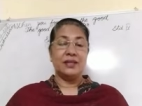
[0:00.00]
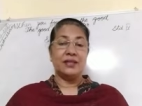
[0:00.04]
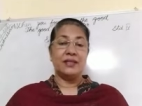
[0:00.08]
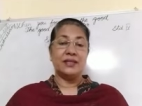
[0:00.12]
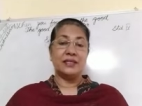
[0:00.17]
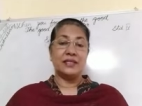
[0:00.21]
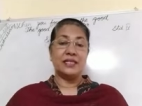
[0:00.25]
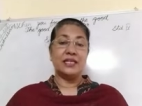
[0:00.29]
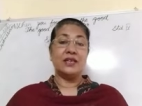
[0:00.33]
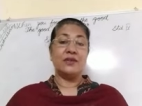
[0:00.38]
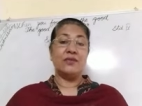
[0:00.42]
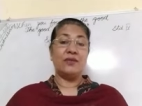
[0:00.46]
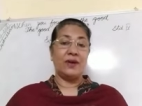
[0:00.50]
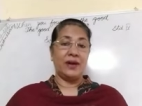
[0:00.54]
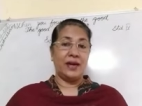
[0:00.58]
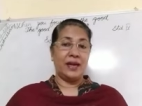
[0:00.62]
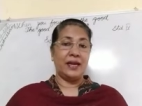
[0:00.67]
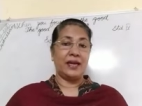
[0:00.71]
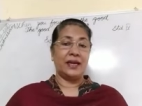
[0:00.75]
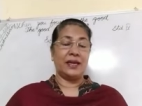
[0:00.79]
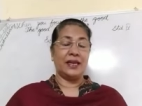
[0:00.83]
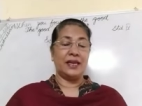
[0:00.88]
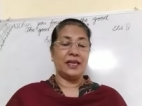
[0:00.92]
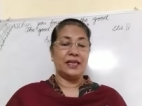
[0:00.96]
silver
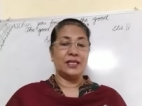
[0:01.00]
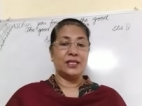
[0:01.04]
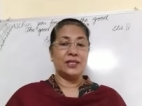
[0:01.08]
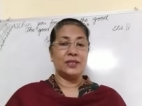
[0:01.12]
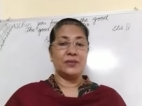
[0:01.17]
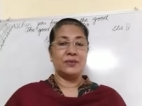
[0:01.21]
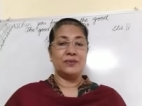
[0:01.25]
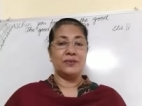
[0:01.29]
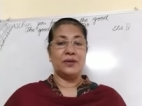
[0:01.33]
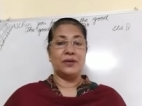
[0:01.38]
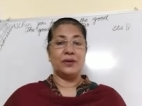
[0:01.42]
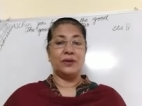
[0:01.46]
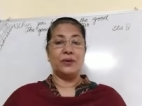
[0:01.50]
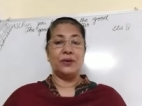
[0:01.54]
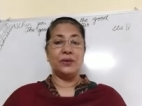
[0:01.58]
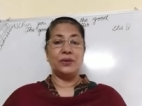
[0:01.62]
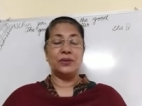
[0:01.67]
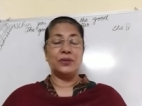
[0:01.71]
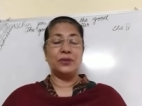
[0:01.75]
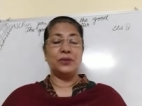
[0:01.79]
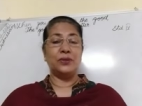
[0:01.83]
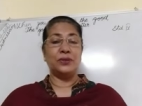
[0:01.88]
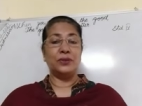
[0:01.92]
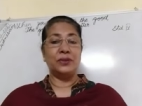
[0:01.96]
anglets. We're going
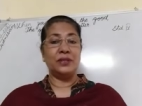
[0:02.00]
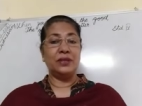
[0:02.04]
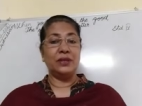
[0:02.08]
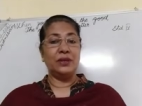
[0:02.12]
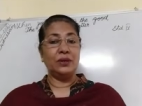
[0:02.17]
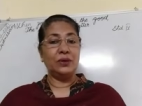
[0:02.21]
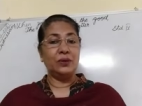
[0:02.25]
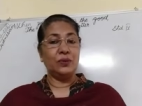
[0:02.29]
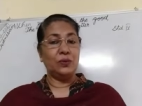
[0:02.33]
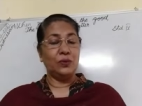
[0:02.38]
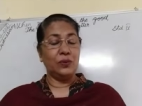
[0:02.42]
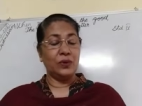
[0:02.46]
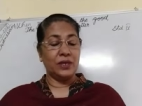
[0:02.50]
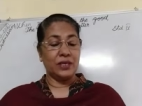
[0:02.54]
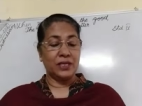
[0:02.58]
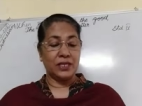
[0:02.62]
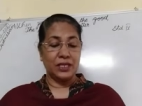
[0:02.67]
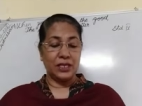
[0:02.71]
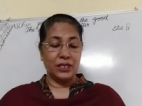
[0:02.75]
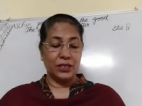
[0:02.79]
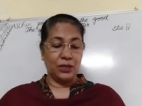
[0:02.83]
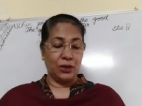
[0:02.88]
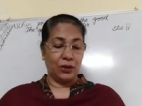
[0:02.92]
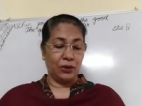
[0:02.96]
to do the
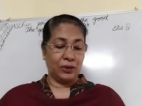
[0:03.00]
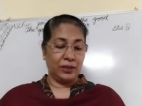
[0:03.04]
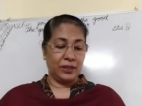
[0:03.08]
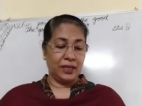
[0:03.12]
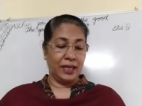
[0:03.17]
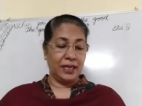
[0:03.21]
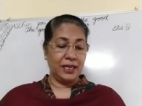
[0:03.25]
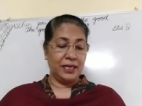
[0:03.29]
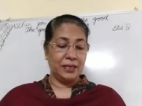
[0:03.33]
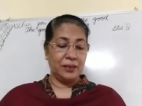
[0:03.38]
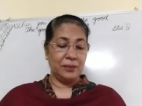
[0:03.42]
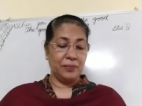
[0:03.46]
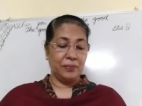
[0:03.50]
worksheet on that.